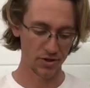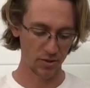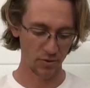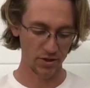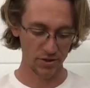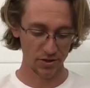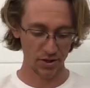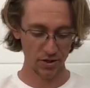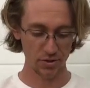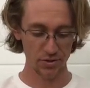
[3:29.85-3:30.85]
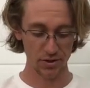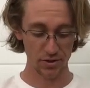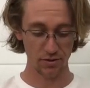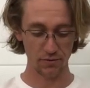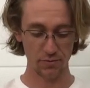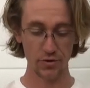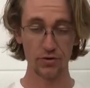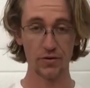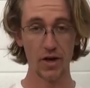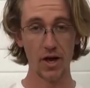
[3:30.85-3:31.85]
And what this is gonna do is it's gonna
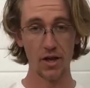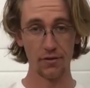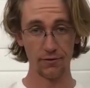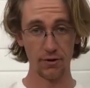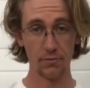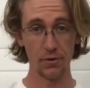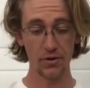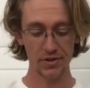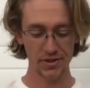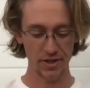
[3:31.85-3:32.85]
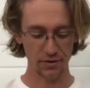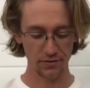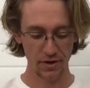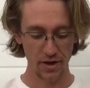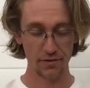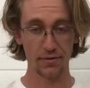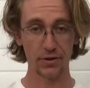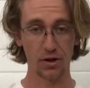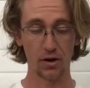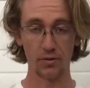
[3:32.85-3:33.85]
remove the float bowl itself from
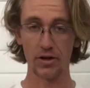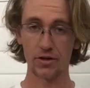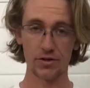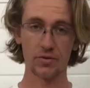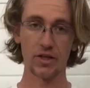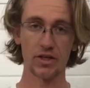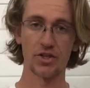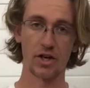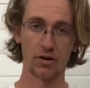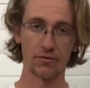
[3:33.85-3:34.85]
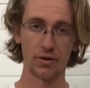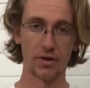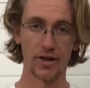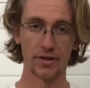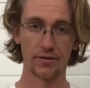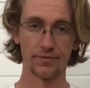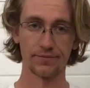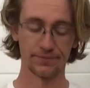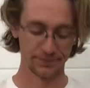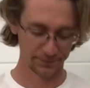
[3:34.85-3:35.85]
the carburetor so we can check our float
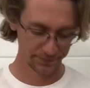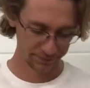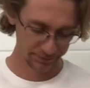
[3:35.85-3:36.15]
height.